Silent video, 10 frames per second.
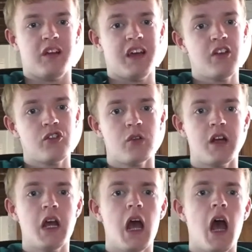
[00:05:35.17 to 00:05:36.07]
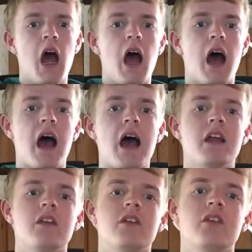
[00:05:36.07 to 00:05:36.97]
League history.
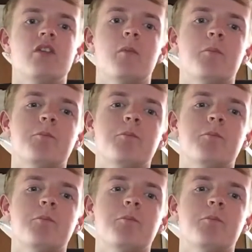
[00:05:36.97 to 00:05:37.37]
And